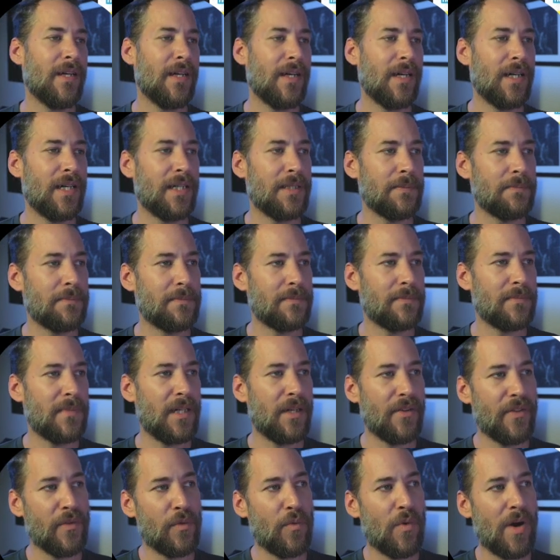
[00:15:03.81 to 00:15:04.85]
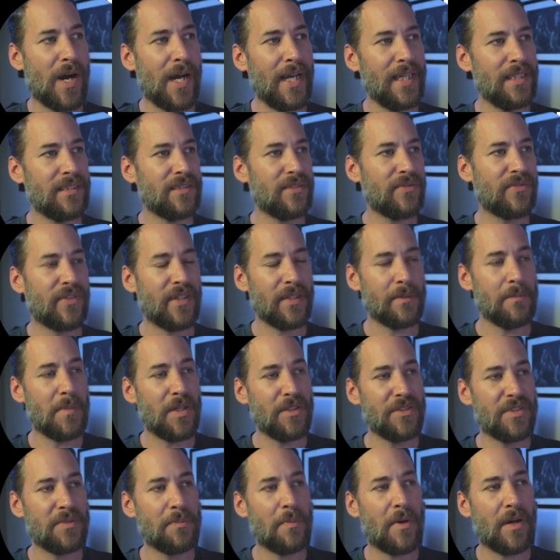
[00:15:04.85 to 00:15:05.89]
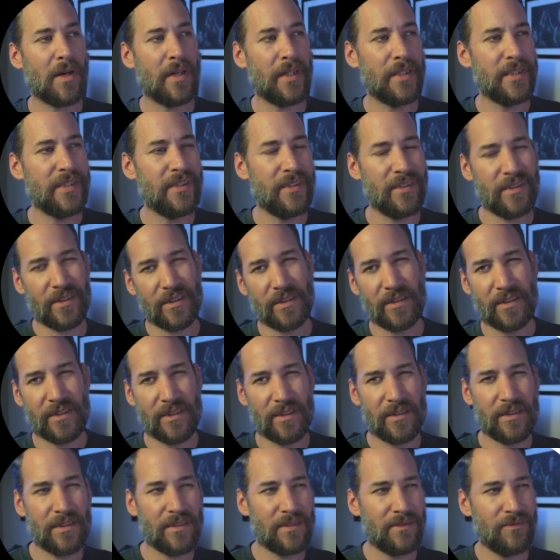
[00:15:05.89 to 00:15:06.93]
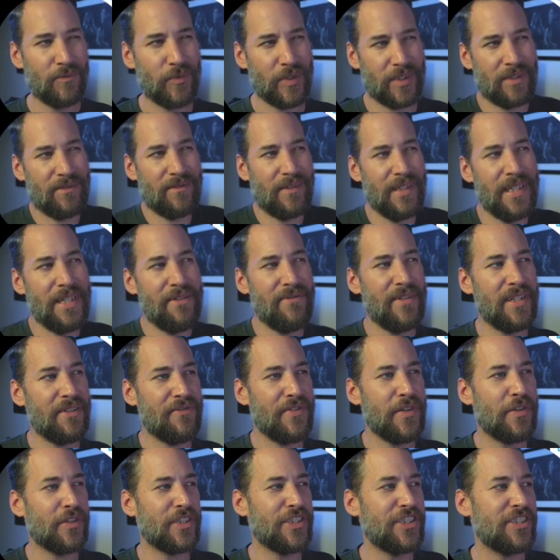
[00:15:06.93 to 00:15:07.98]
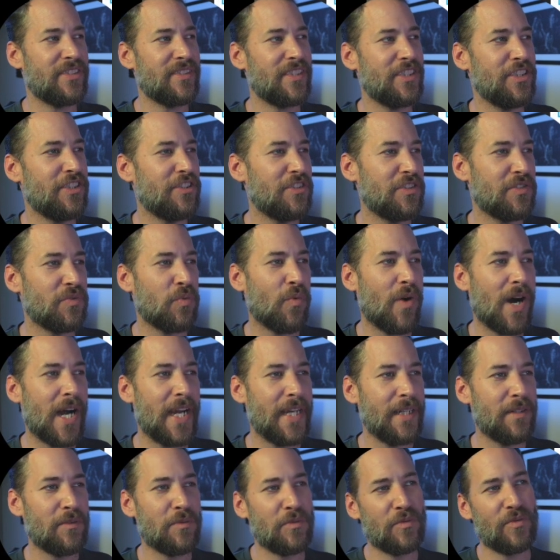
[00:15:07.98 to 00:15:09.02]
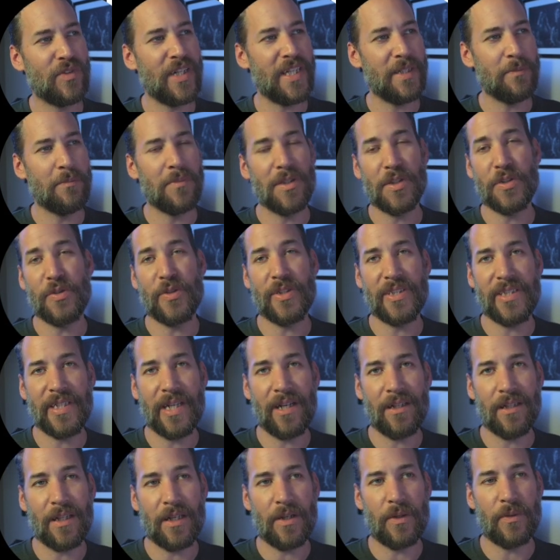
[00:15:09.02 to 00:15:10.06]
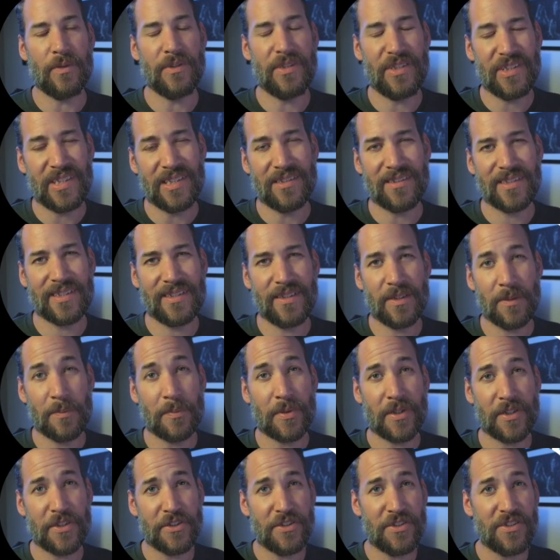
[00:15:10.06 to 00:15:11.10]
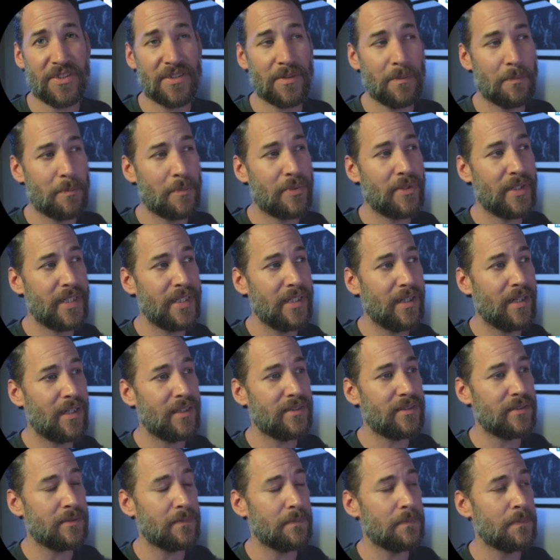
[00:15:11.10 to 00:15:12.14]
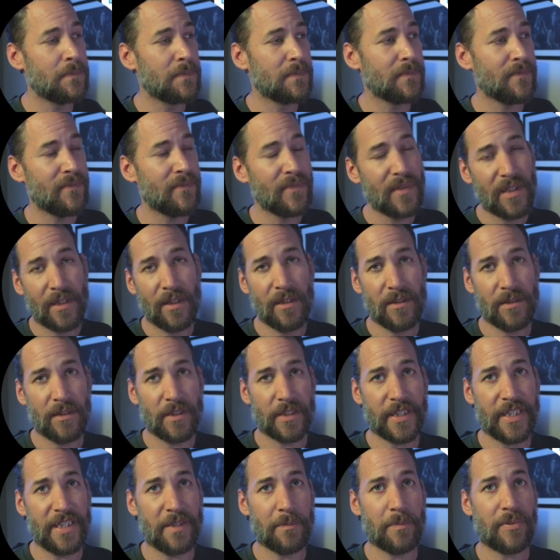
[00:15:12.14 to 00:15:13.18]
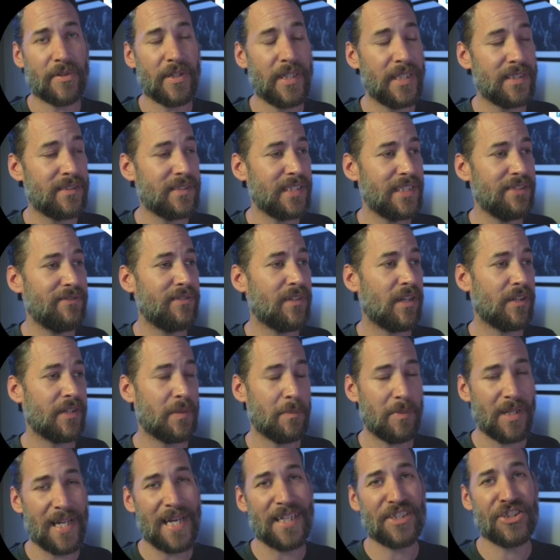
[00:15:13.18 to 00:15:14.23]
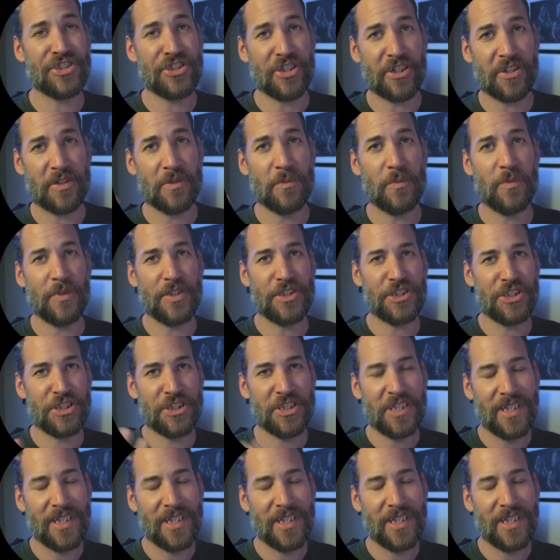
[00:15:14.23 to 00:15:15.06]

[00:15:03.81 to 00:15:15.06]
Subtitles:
Otherwise, for the most part, even if you're just to use white, red, blue, and yellow, you can still produce some pretty awesome looking prints, even on a black shirt, which